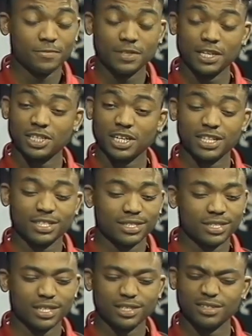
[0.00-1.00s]
Full-fledged
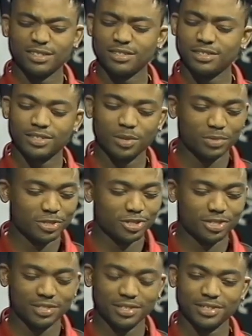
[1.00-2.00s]
entertainer, sound
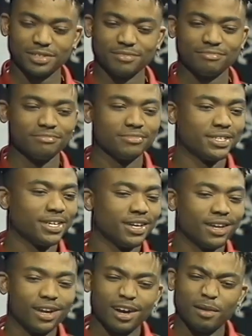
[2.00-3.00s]
engineer,
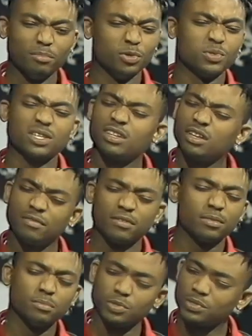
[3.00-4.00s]
a music
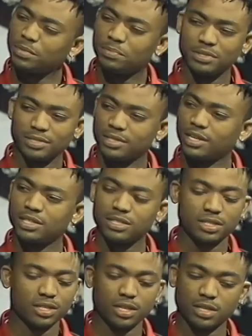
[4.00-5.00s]
lover, a music person. I
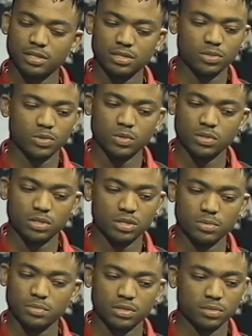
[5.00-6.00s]
just think all
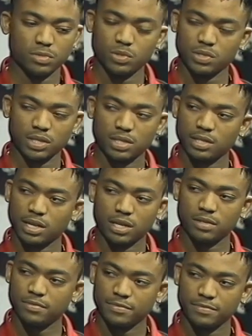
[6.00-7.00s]
terms of music
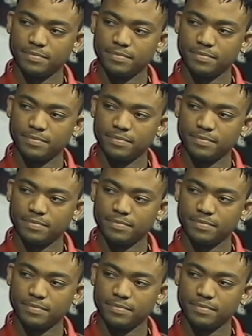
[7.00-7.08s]
I love.